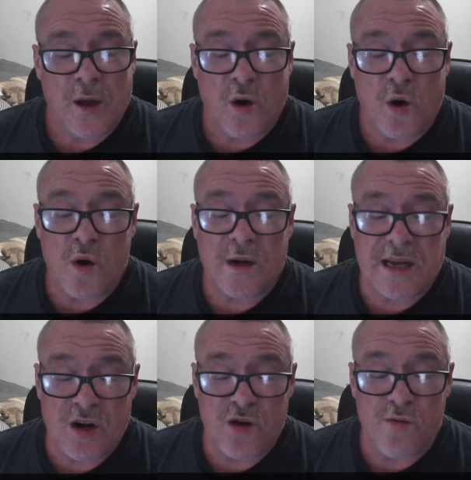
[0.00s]
or
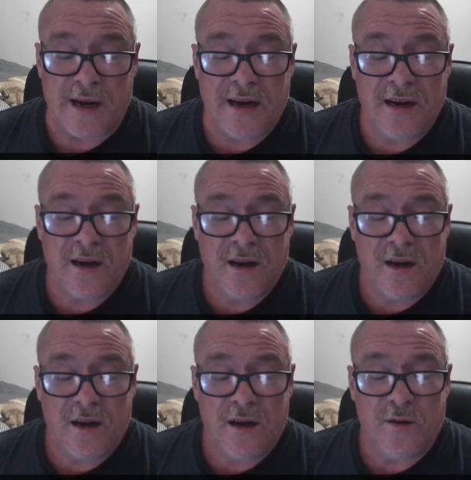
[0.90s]
kill me
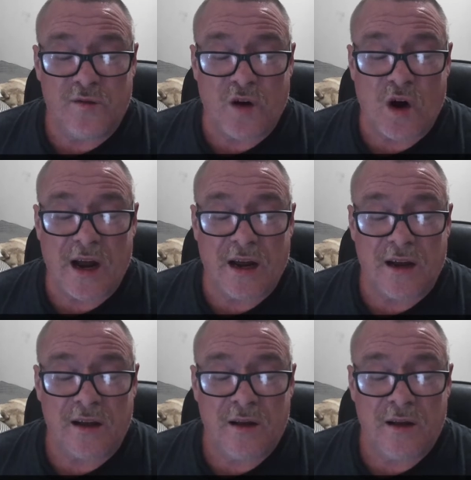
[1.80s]
via